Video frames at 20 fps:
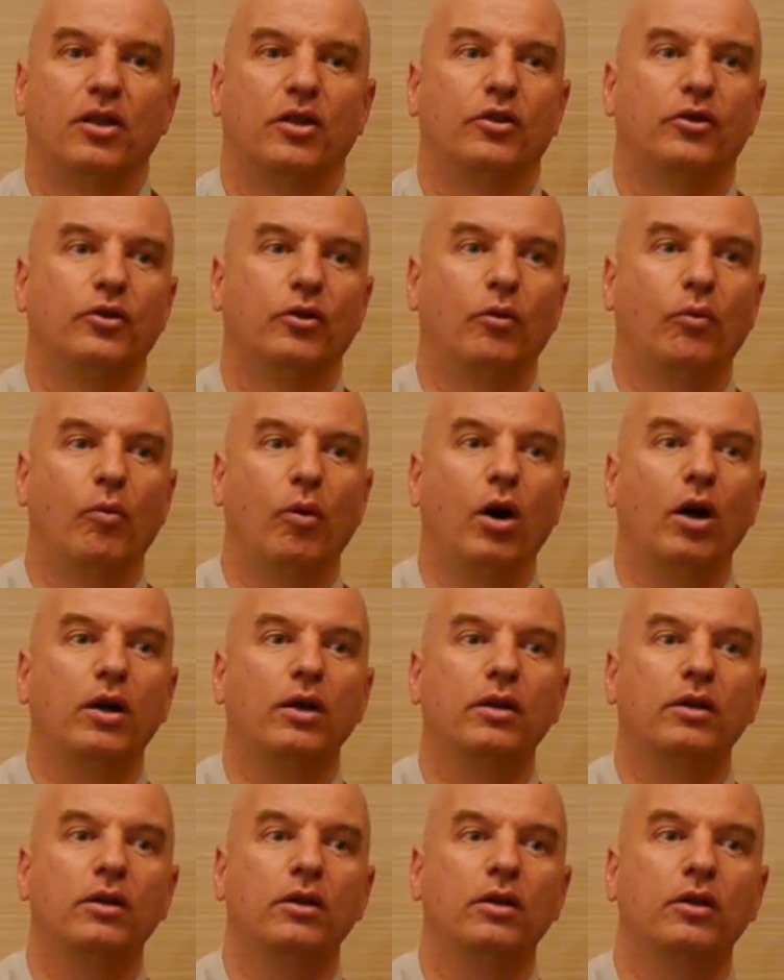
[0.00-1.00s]
The
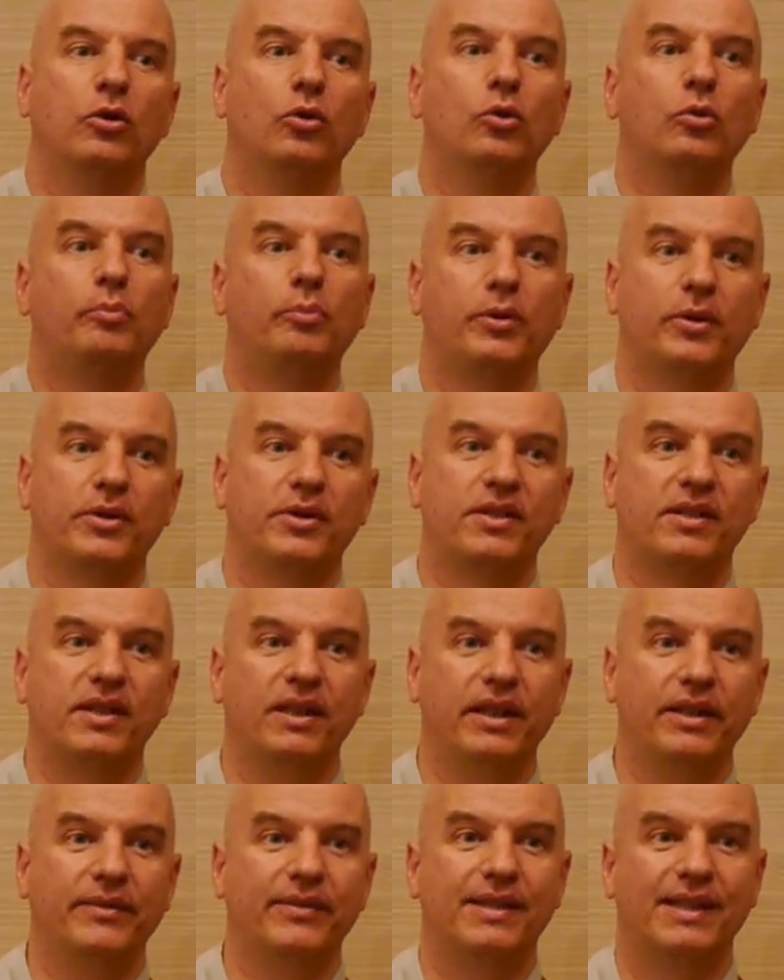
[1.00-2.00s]
one who
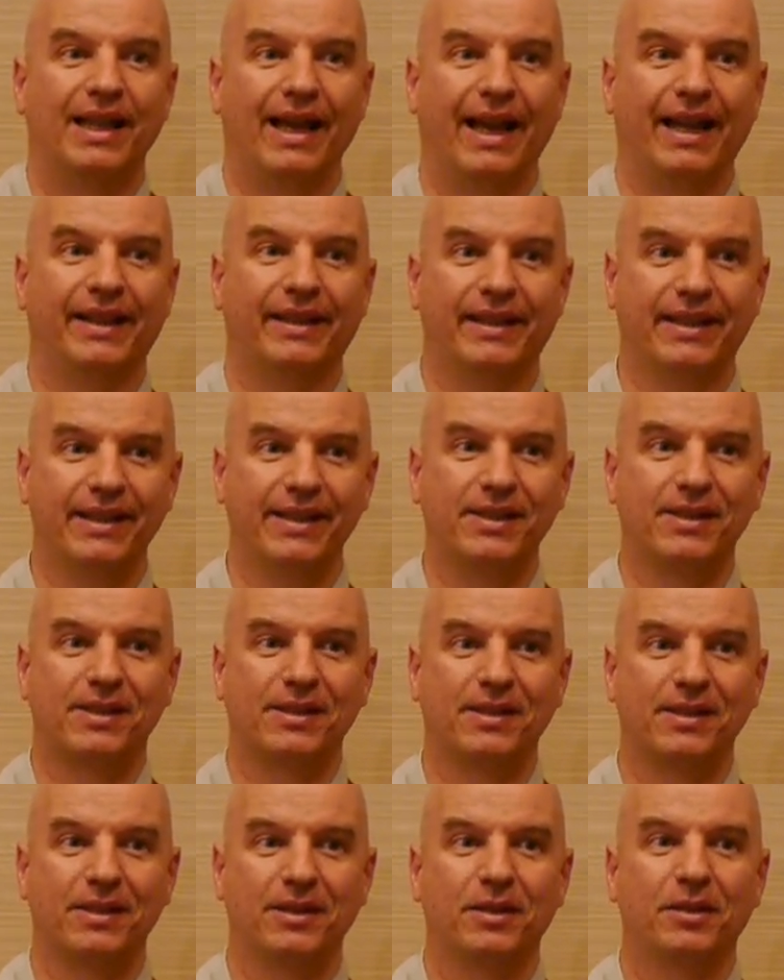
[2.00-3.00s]
perceives like
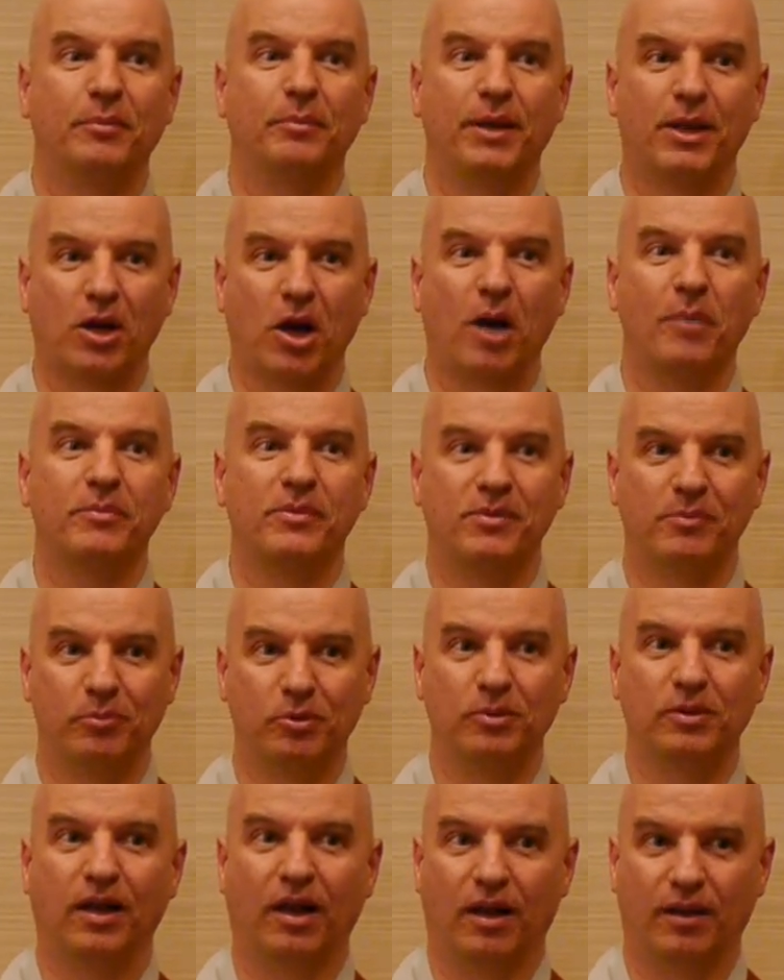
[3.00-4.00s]
this becomes
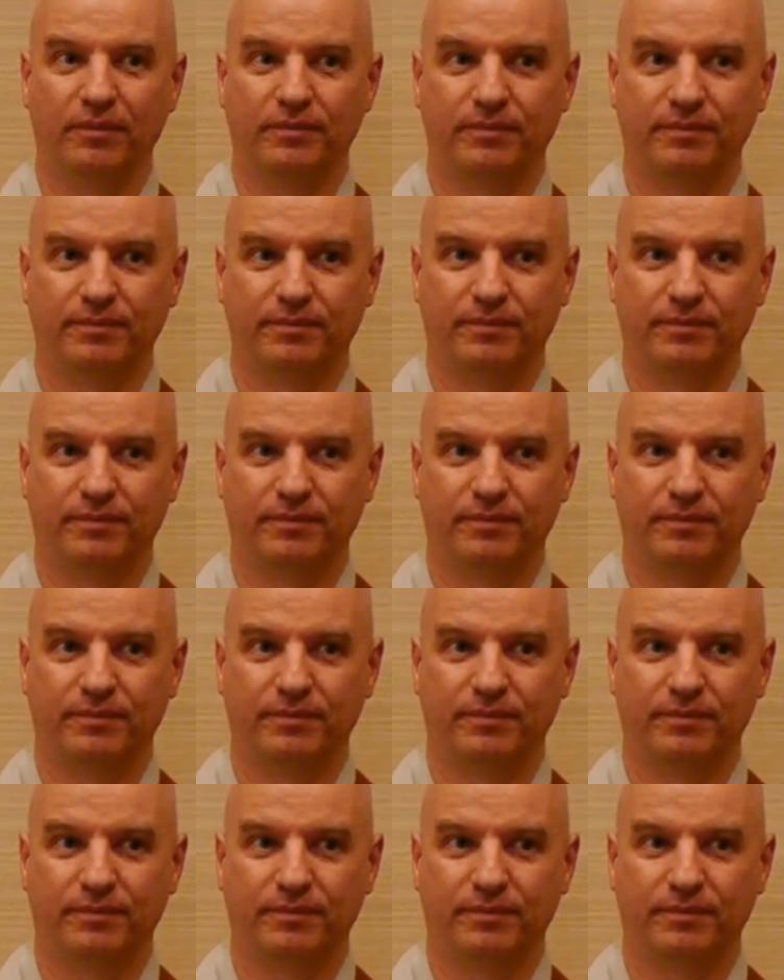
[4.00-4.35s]
Buddha.